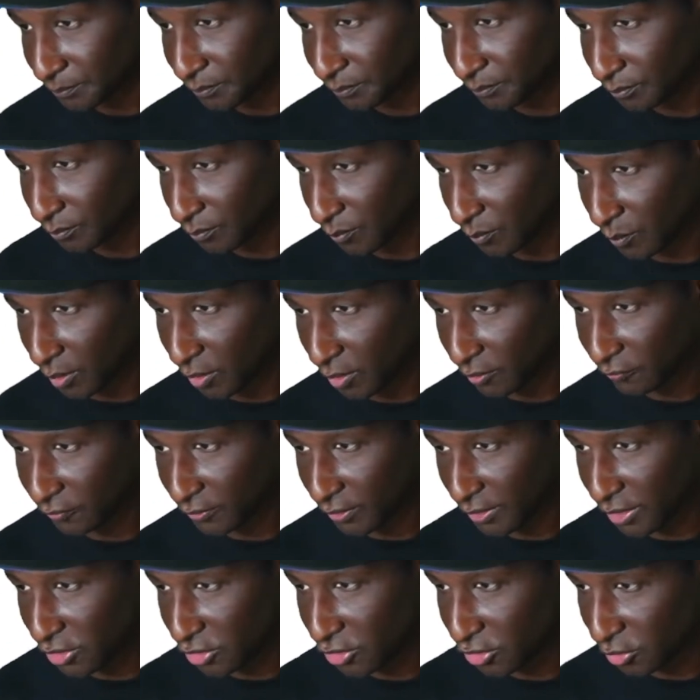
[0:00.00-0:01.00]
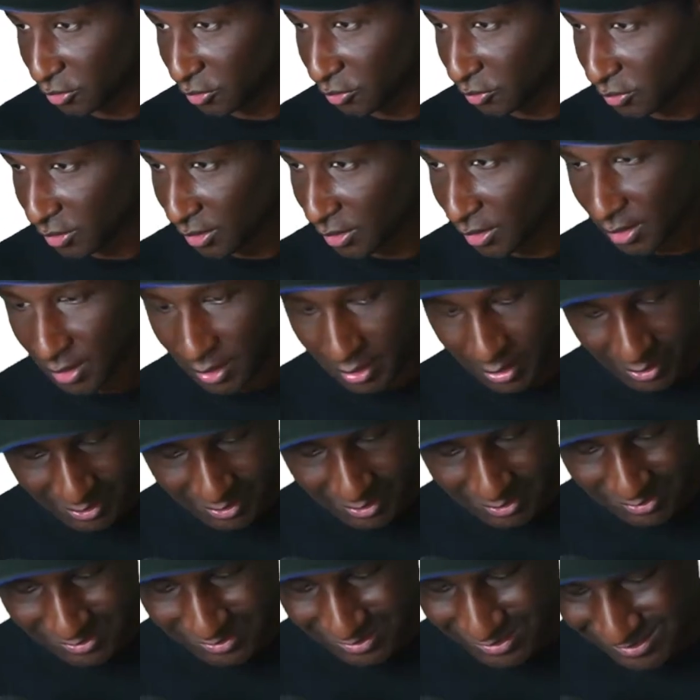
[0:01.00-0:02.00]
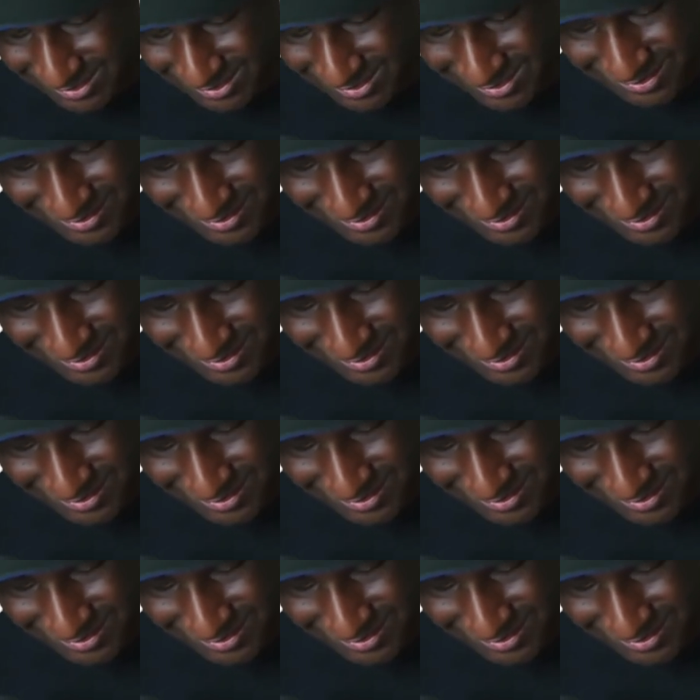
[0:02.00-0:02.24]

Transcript: Both of these shoes, it's, it's,